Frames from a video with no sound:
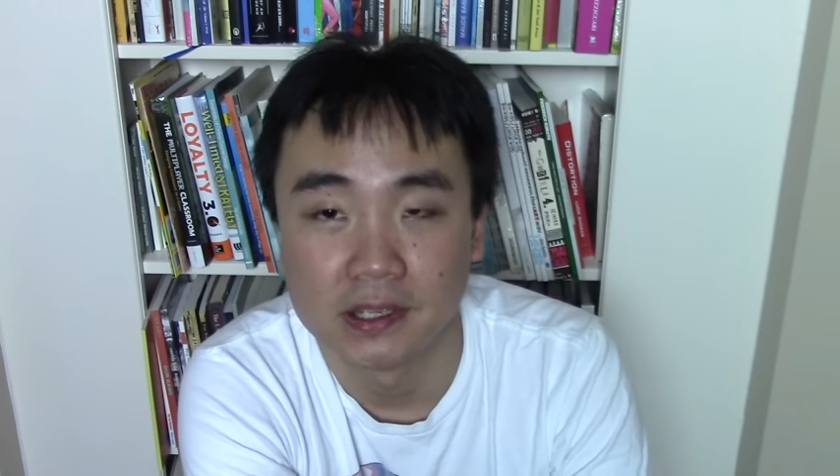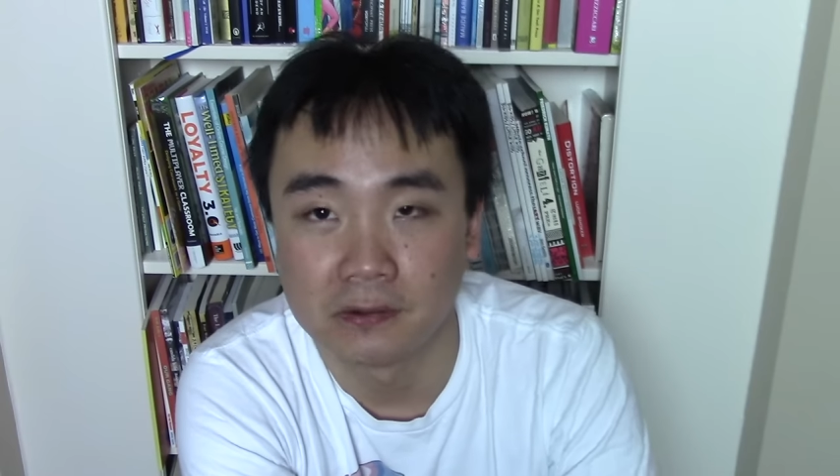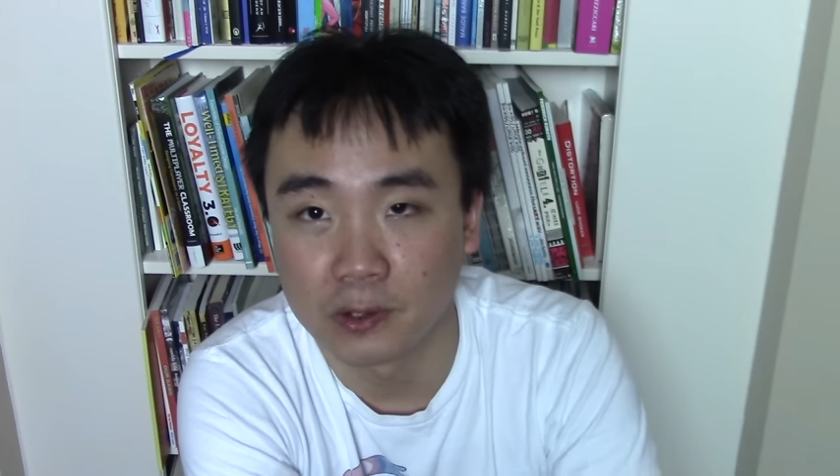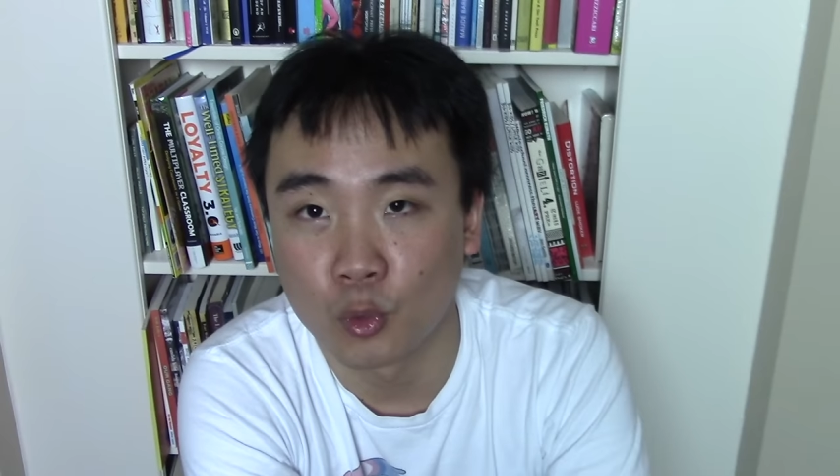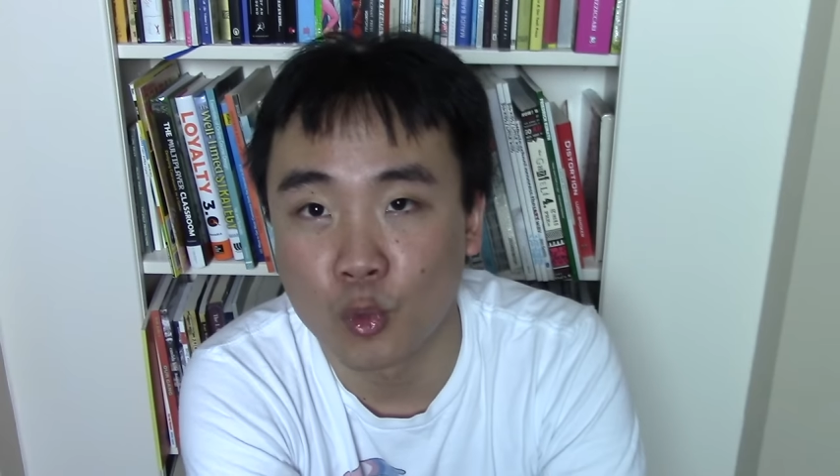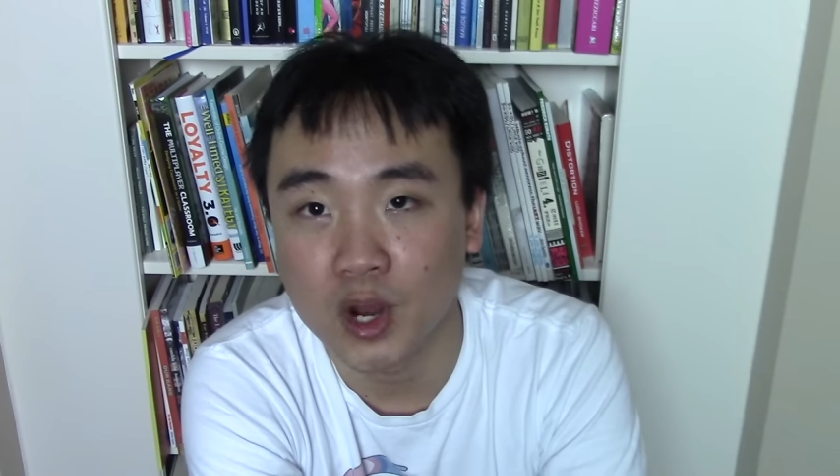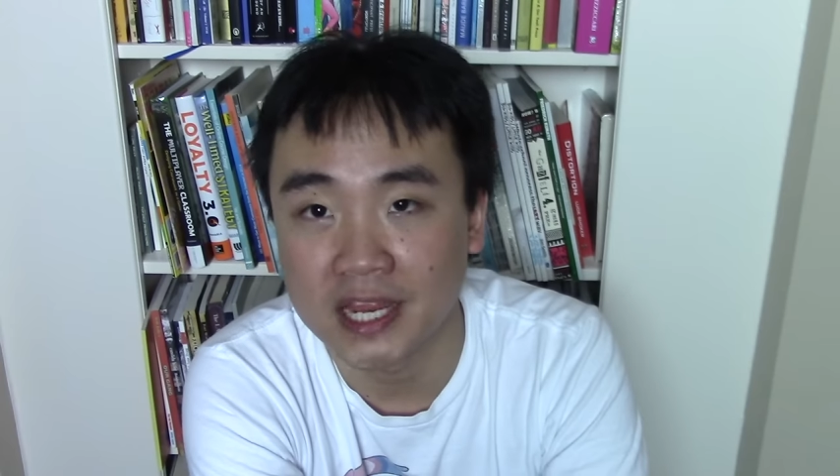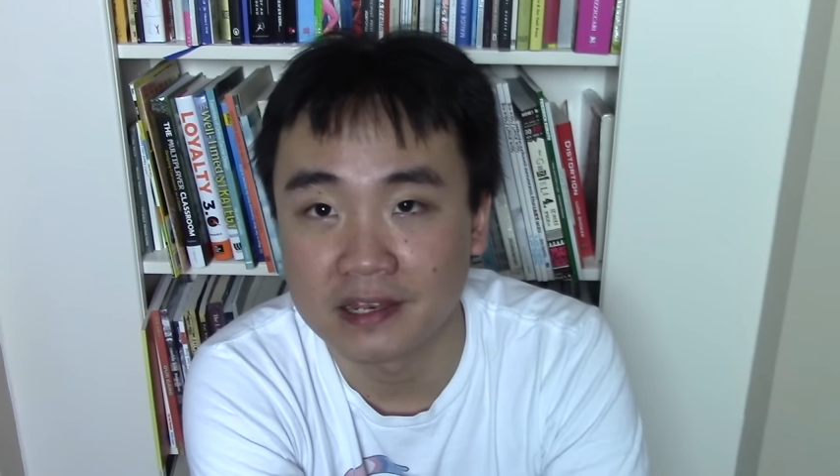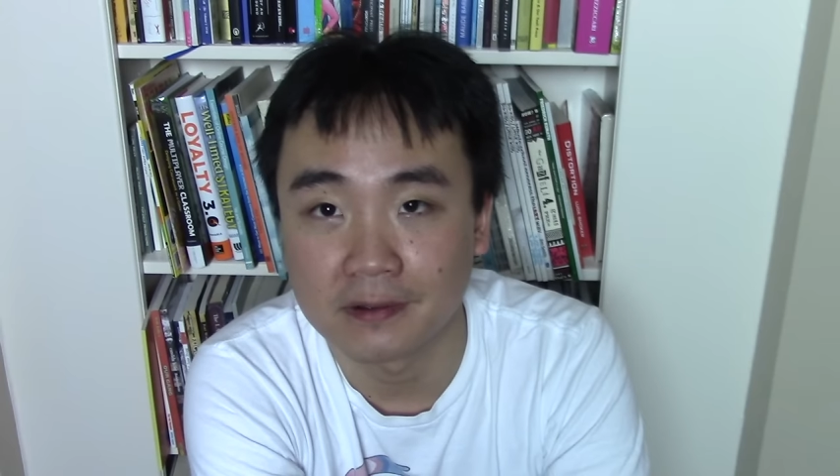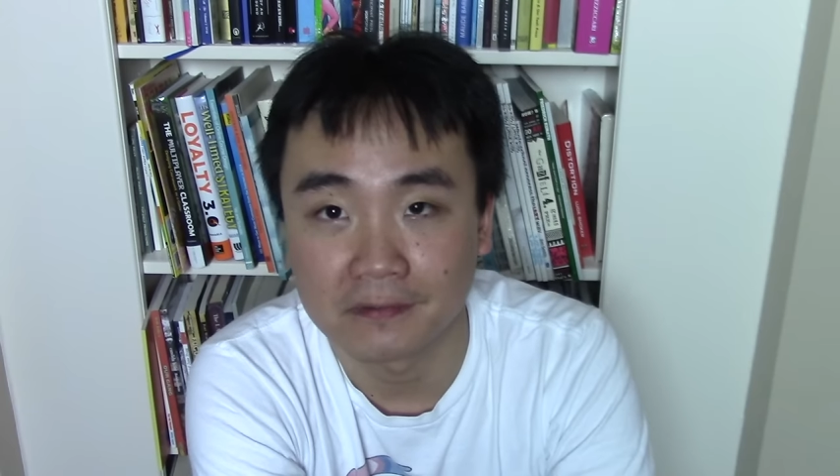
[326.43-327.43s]
you can
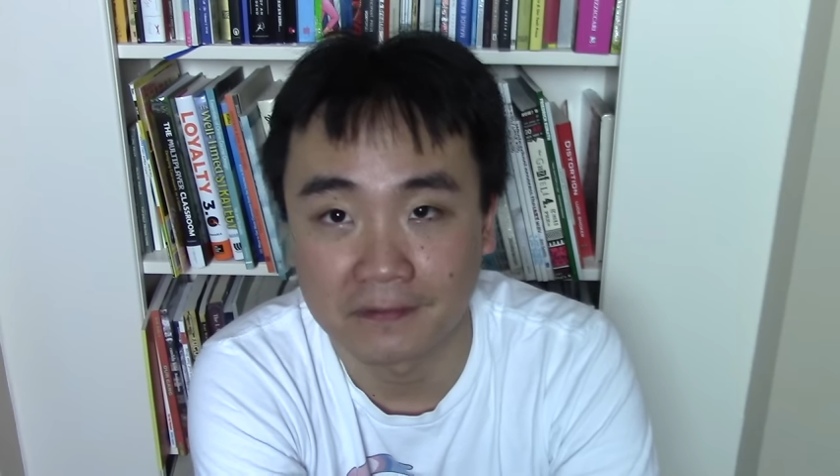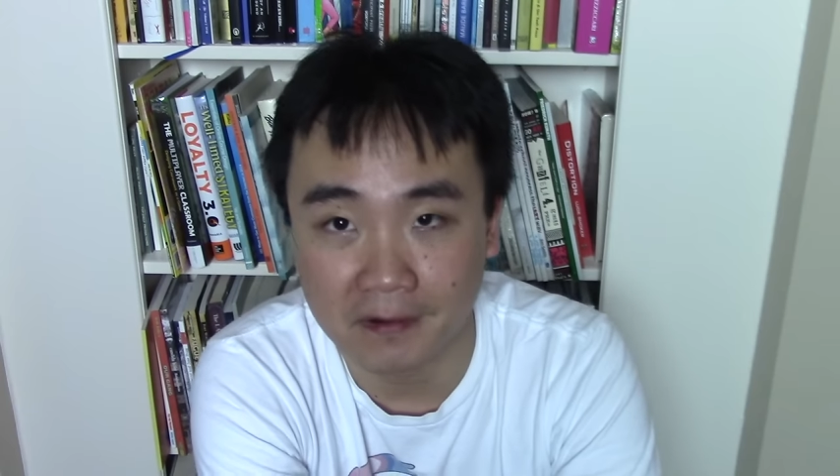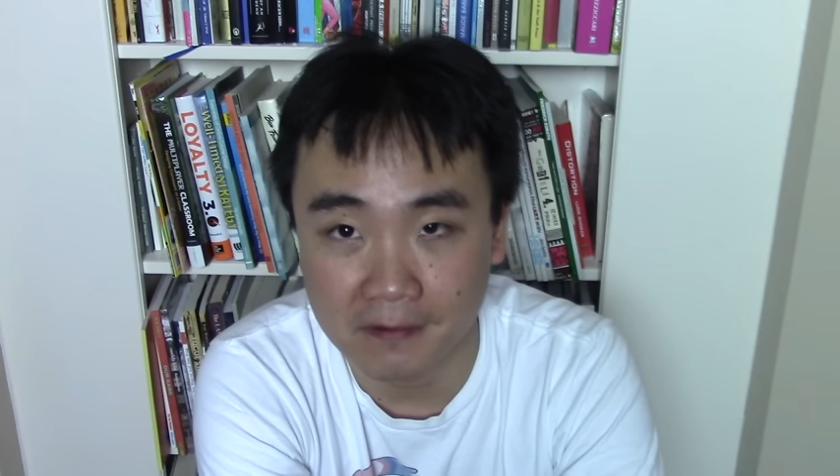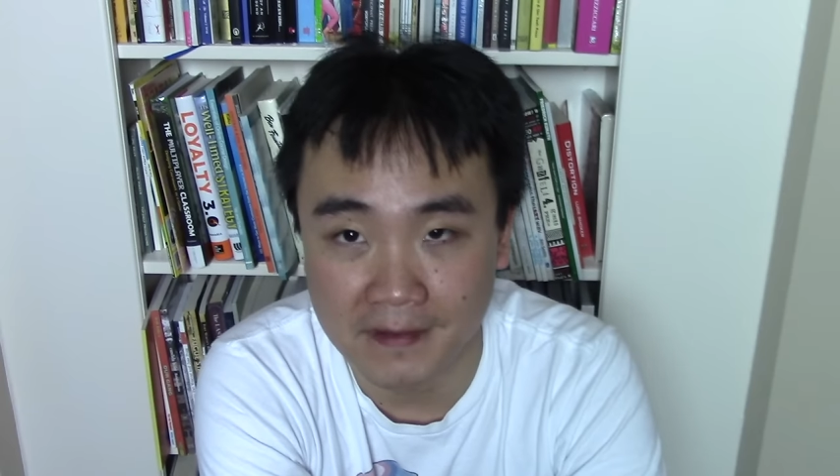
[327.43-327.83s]
win very